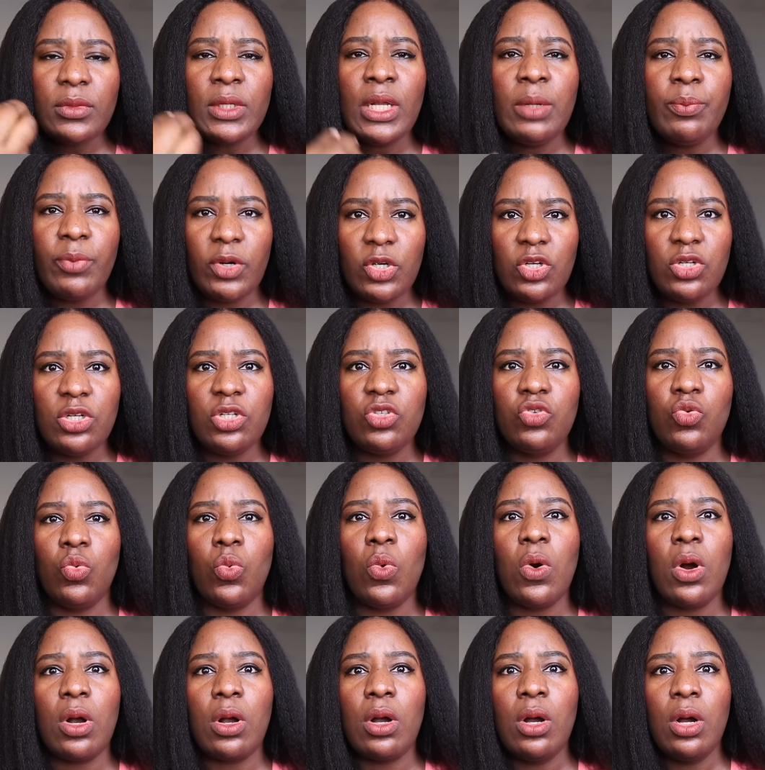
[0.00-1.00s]
but you need to
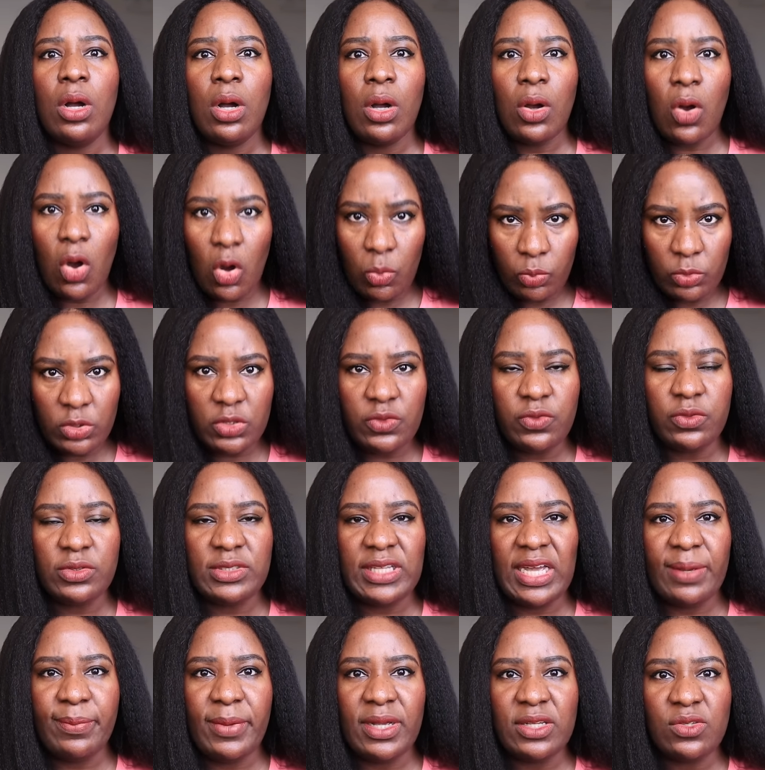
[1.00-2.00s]
work almost full
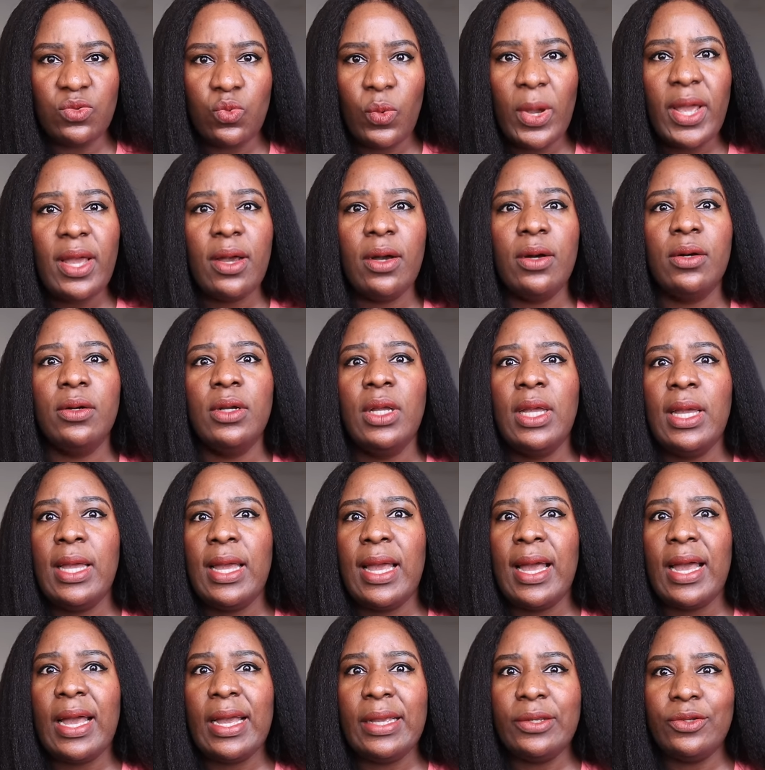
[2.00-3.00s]
time as well,
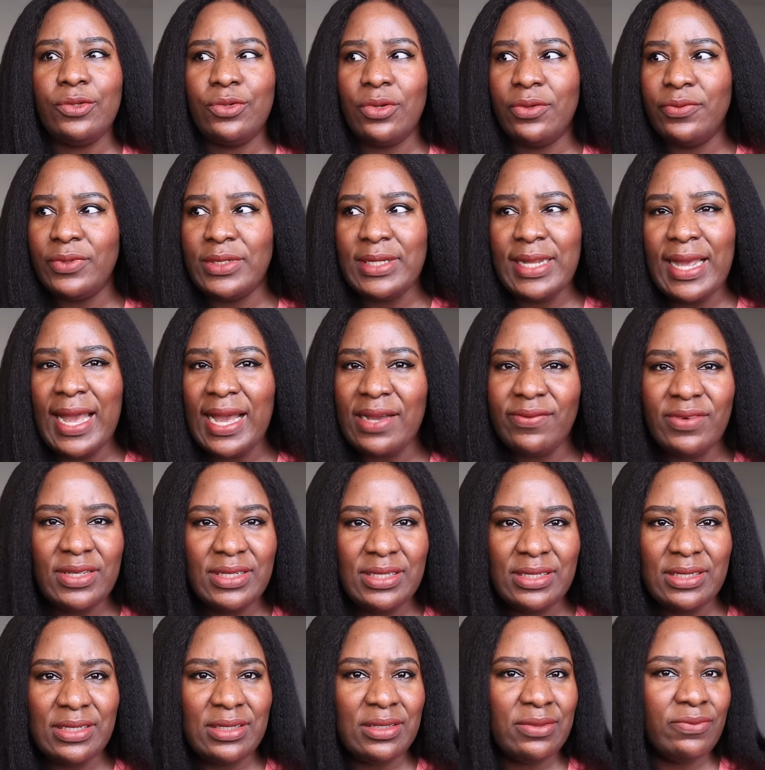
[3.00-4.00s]
and you don't really have
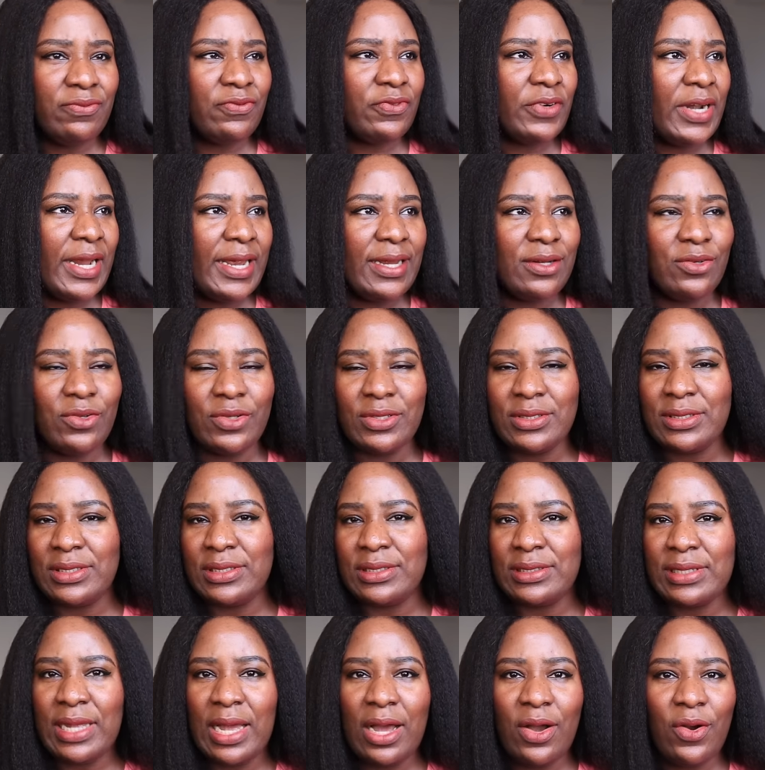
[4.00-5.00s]
any friend or
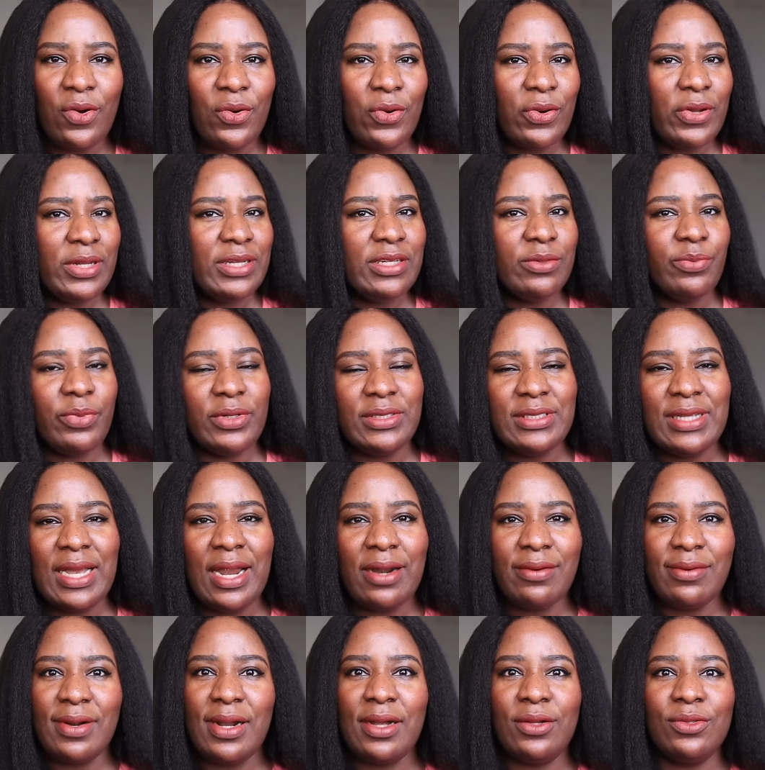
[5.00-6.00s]
sister or anybody
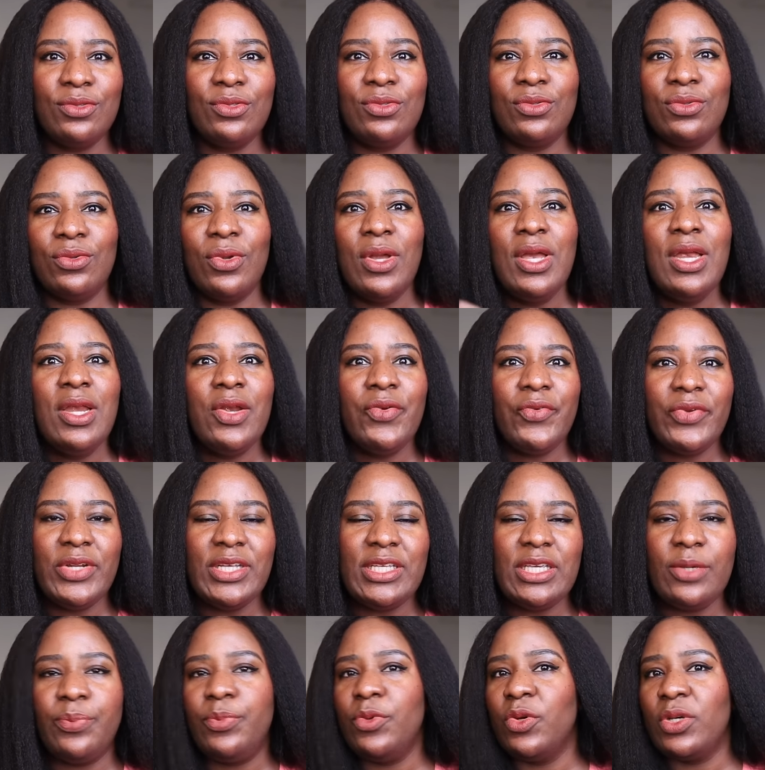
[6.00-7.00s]
around to really
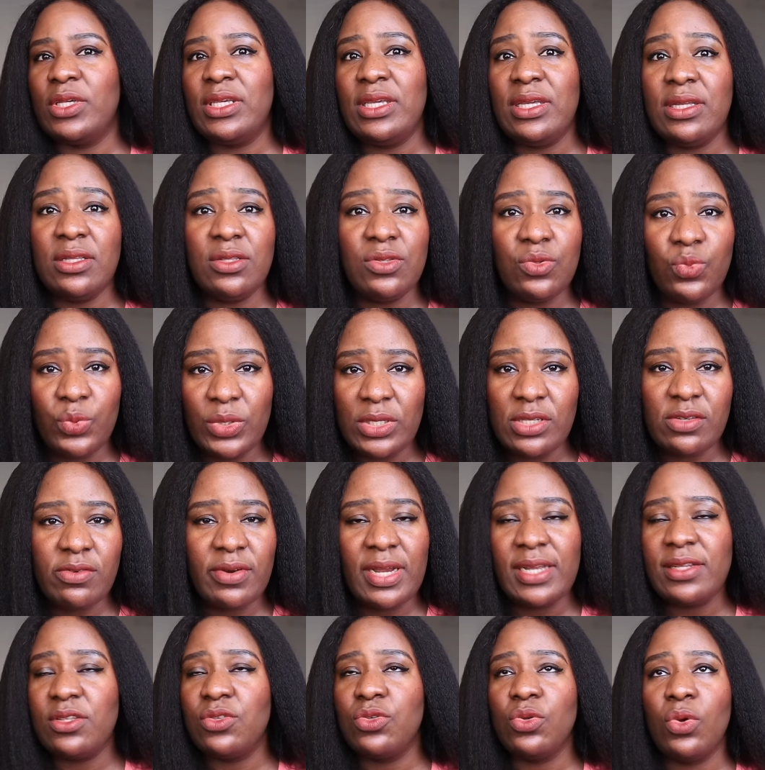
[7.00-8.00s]
keep your kids with,
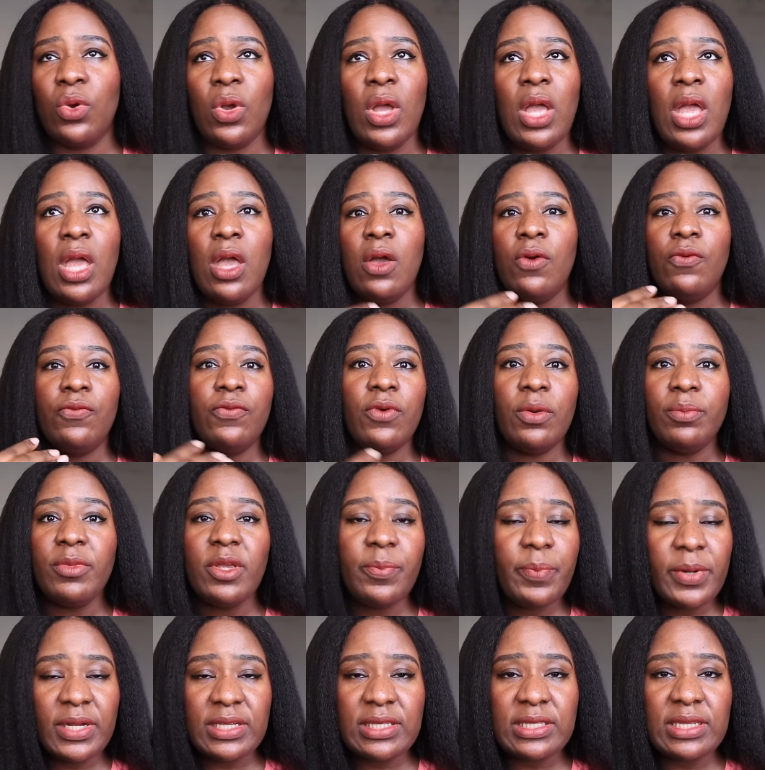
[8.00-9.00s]
right? So for me
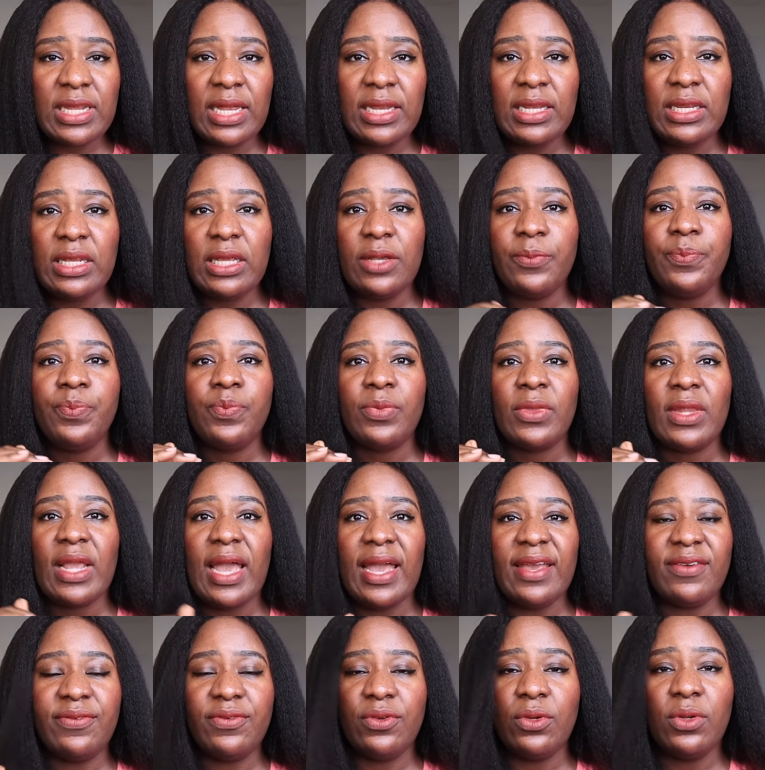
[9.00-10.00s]
personally,
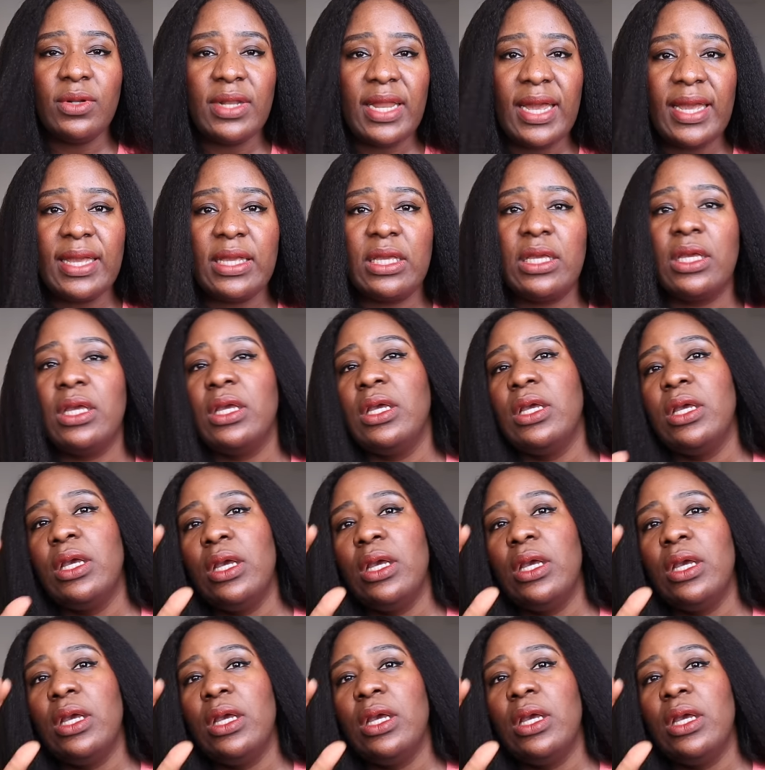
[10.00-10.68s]
I feel like